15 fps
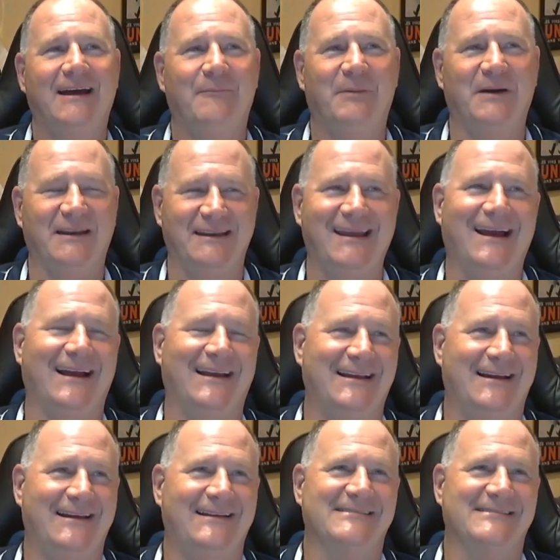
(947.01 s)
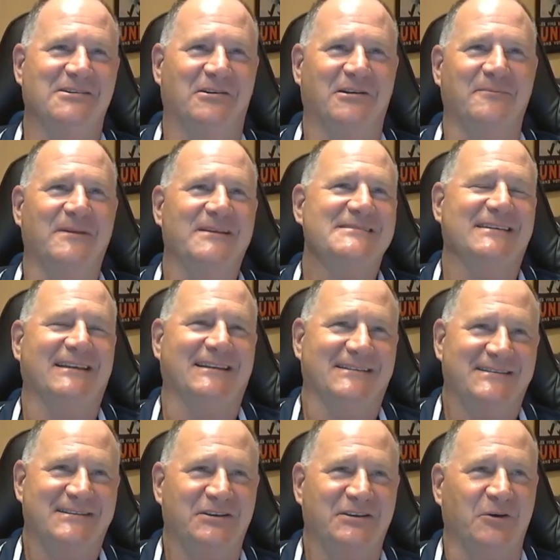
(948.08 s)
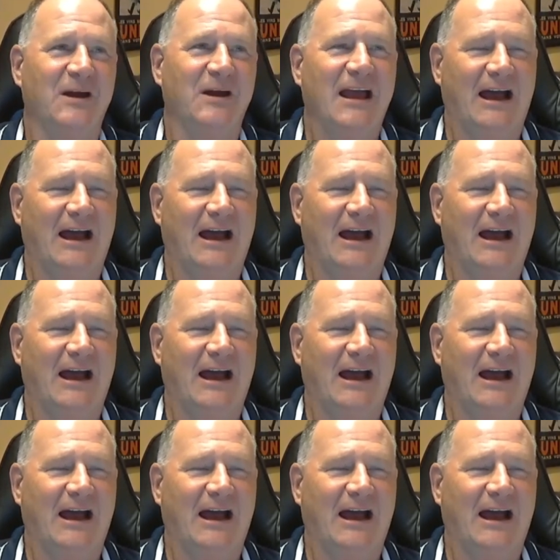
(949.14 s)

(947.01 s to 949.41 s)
But yeah, I kind of started missing it too.